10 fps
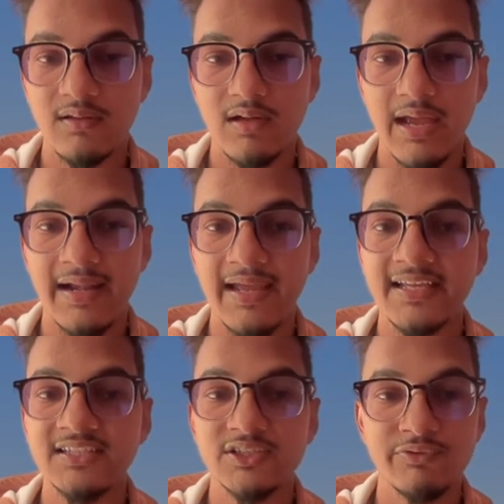And I
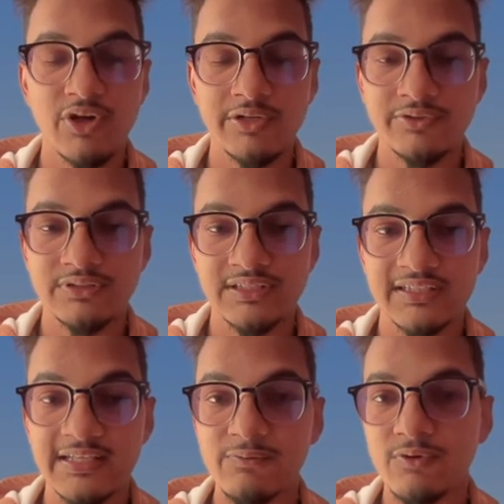guess if you are using
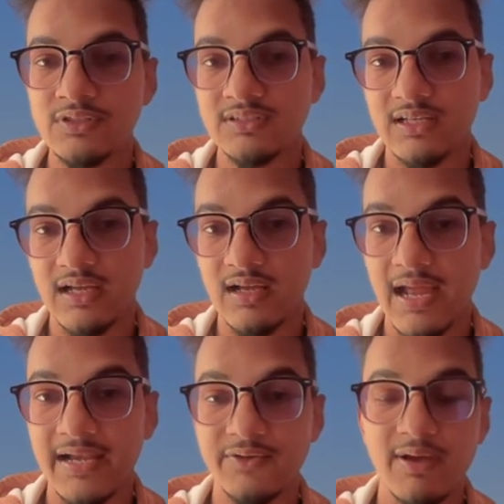keywords
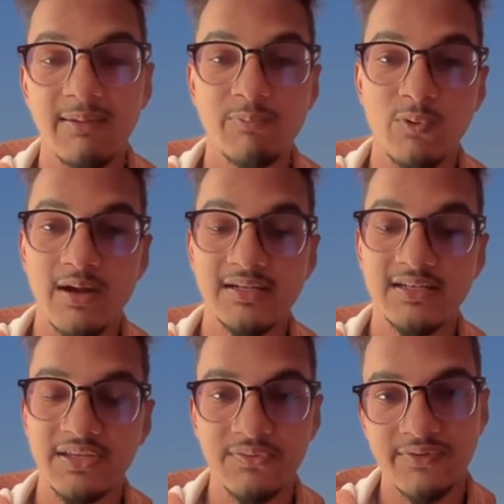and you have provided
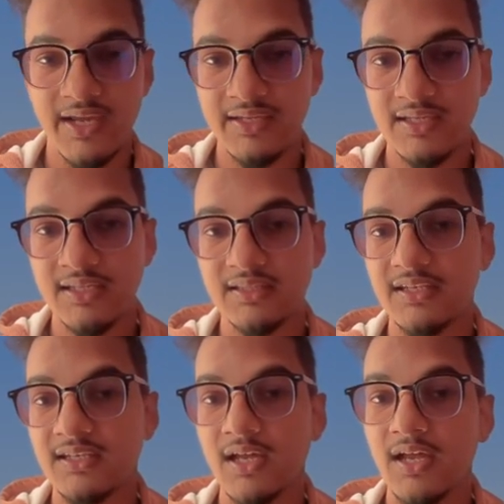the API key,
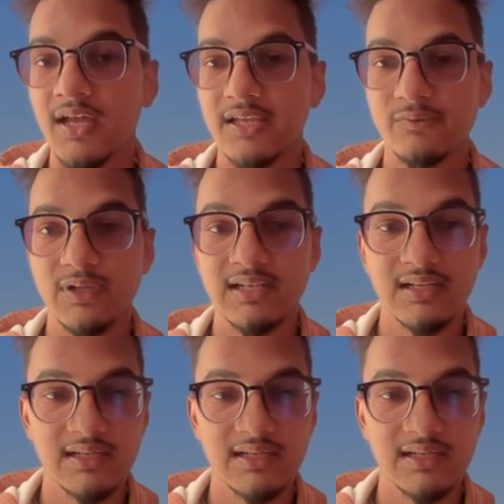then it will